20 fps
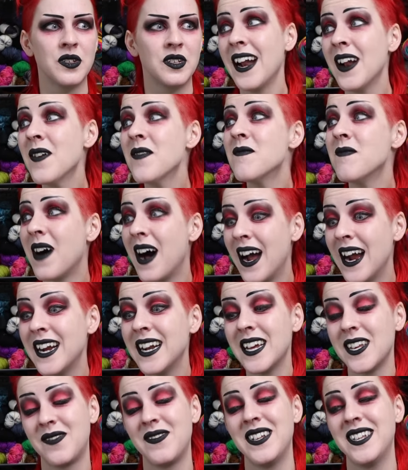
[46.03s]
I know mine
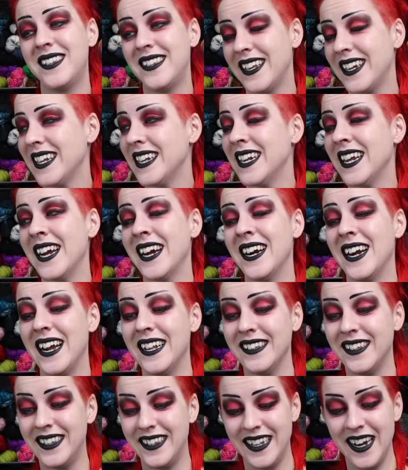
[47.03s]
has been sitting here
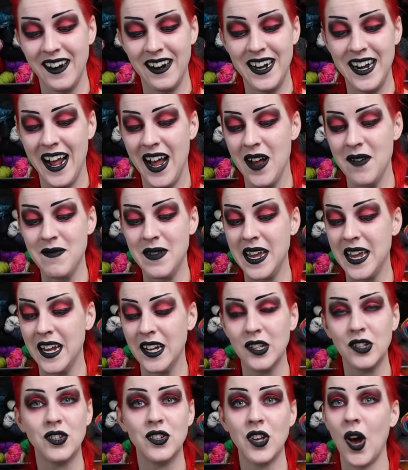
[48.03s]
and staring at
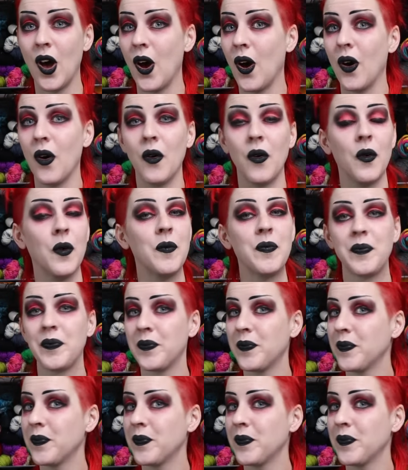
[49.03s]
me, so...